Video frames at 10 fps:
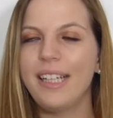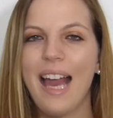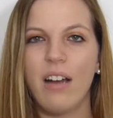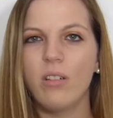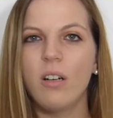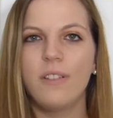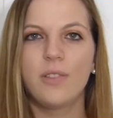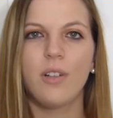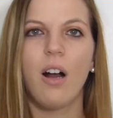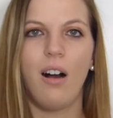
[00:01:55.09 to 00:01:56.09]
like I don't know if
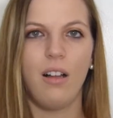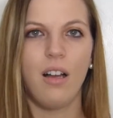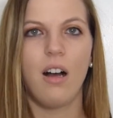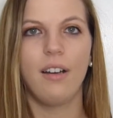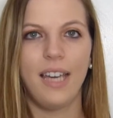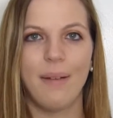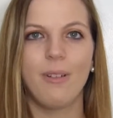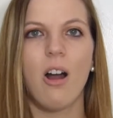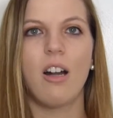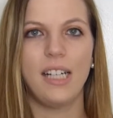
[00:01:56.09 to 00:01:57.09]
it's for all on
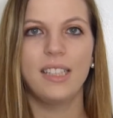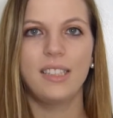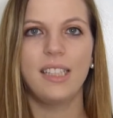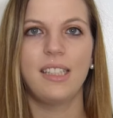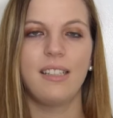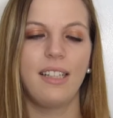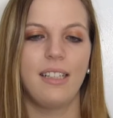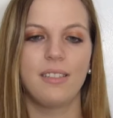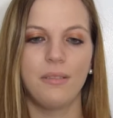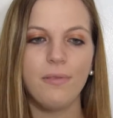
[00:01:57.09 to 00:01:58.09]
camera audiences that the
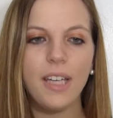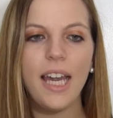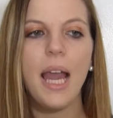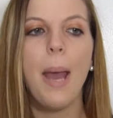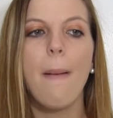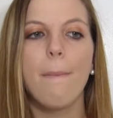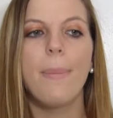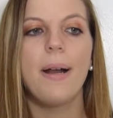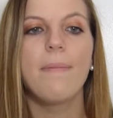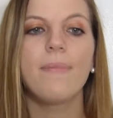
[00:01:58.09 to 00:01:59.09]
tickets are free,
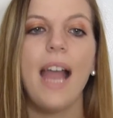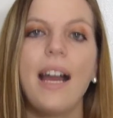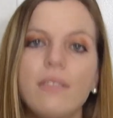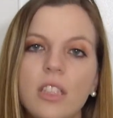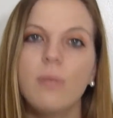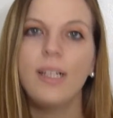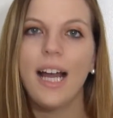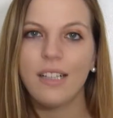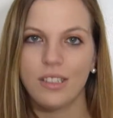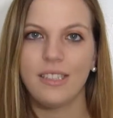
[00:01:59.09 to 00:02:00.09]
but after we
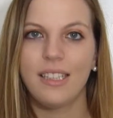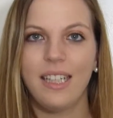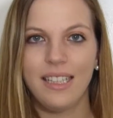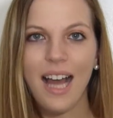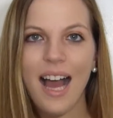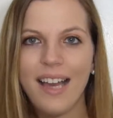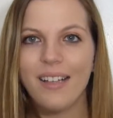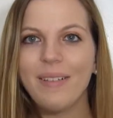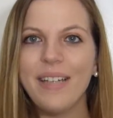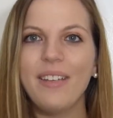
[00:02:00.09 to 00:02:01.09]
kind of did like the
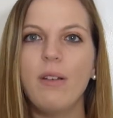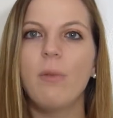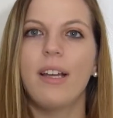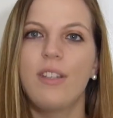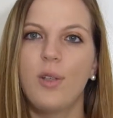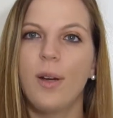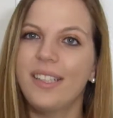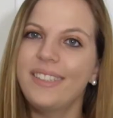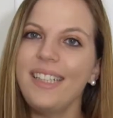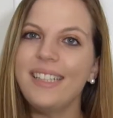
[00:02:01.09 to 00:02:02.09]
aisle waving, we went into
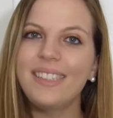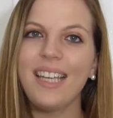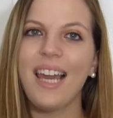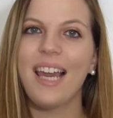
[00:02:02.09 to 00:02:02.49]
our seats